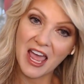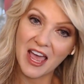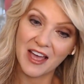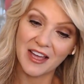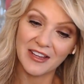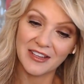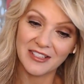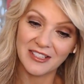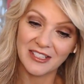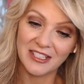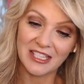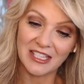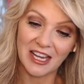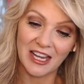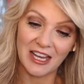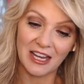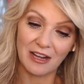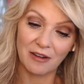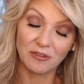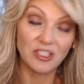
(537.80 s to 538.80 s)
And
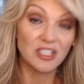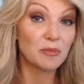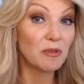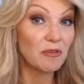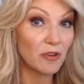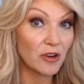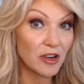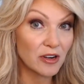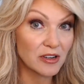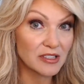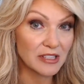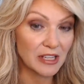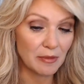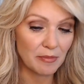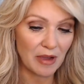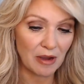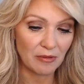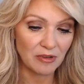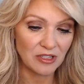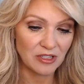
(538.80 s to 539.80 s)
just before you go to sleep,
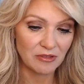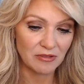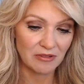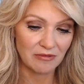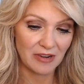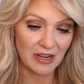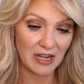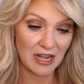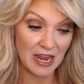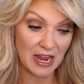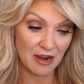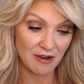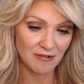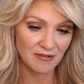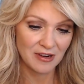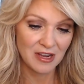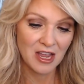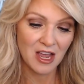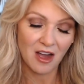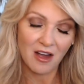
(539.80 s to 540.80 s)
I wouldn't do it right now.
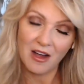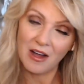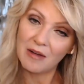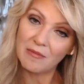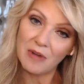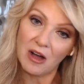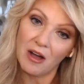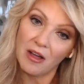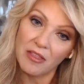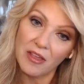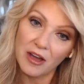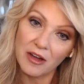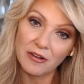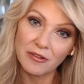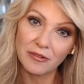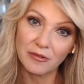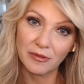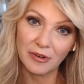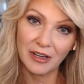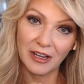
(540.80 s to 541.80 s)

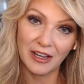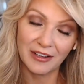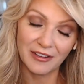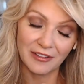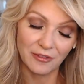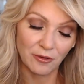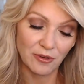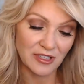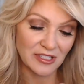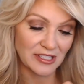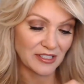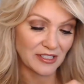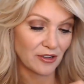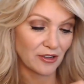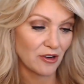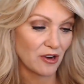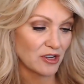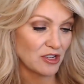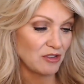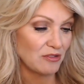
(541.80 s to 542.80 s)
Although Laura says there
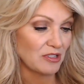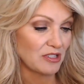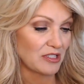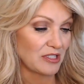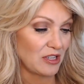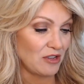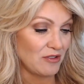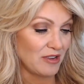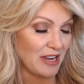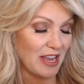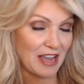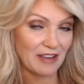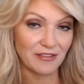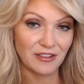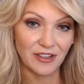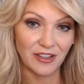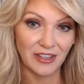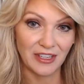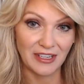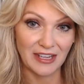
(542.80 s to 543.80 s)
are uses that you could have
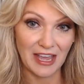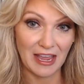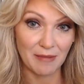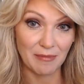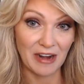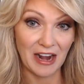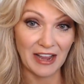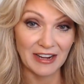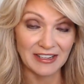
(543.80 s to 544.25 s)
during the day, but I